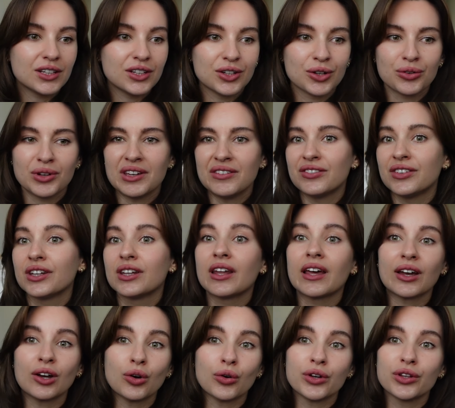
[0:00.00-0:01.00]
even
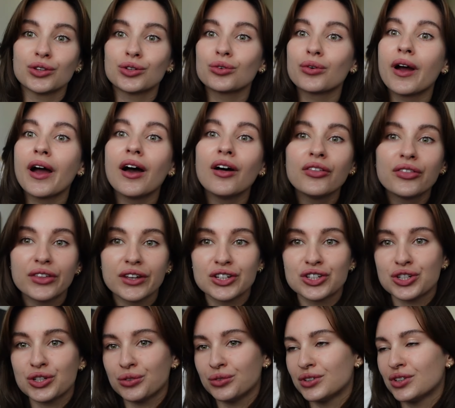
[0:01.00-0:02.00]
like going through health
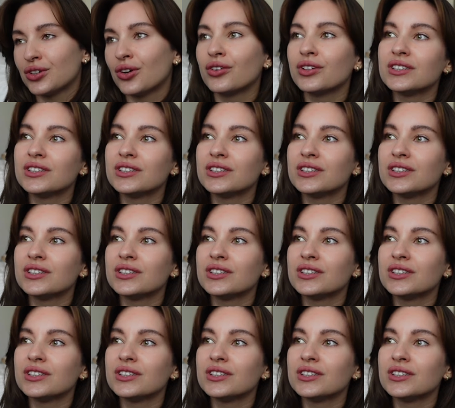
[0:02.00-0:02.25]
issues and all